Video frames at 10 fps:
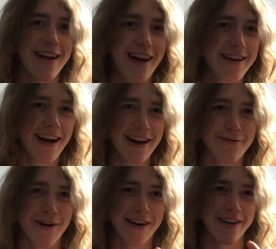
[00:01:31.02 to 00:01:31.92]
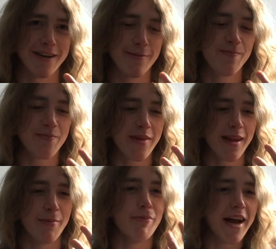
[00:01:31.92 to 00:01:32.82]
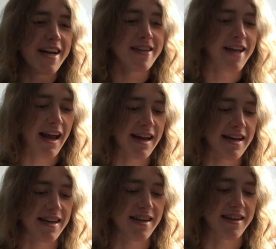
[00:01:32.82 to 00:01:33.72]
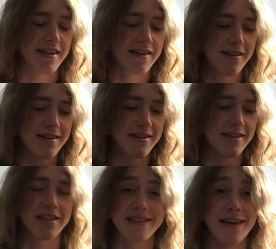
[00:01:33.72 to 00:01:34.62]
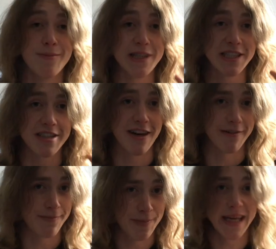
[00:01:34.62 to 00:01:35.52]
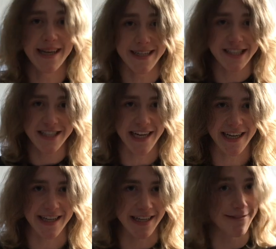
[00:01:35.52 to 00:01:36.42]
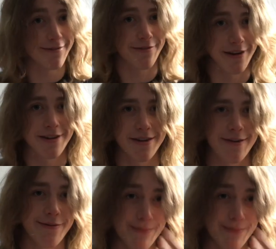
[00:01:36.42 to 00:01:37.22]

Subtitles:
I kind of want to maintain this image of being sane in front of